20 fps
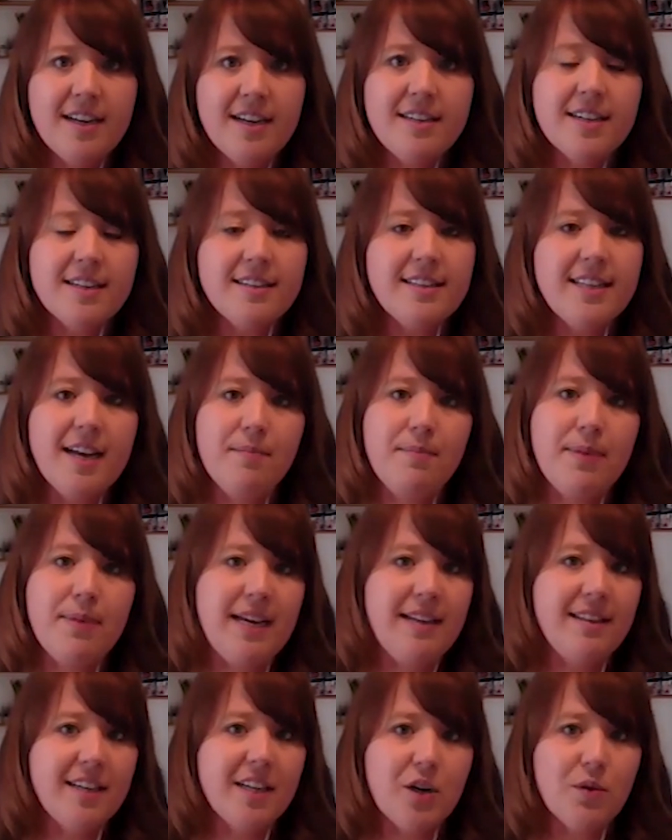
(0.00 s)
Does that
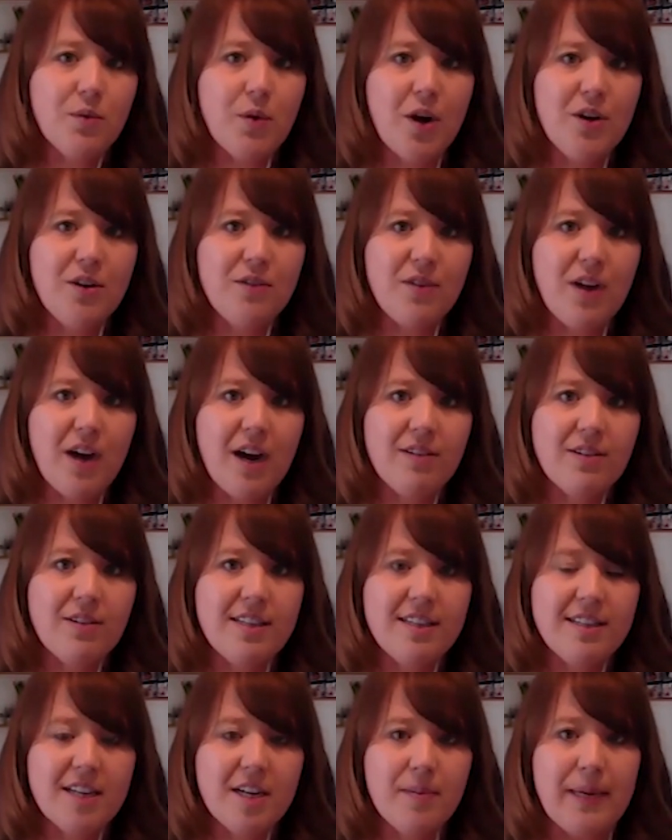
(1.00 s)
mean that
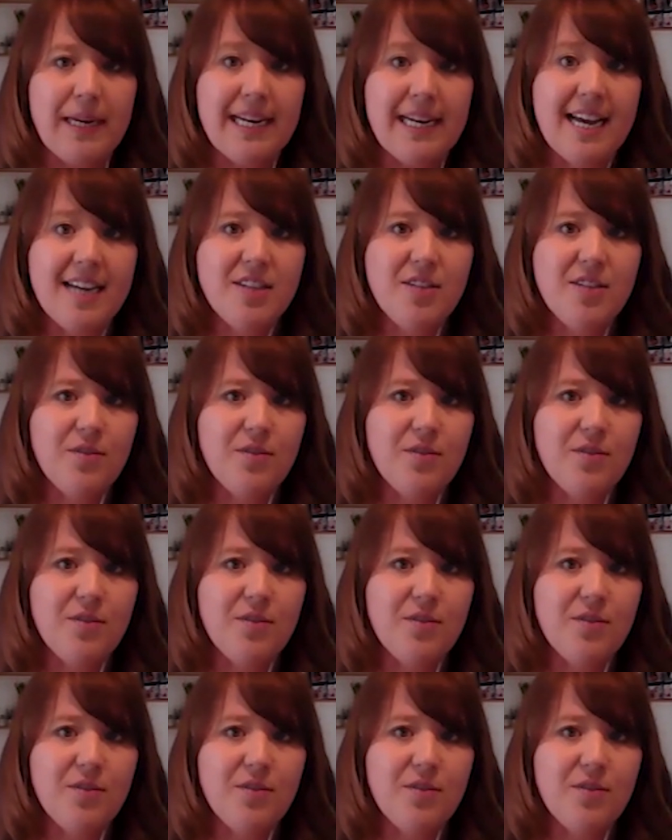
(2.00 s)
coronavirus is going to be less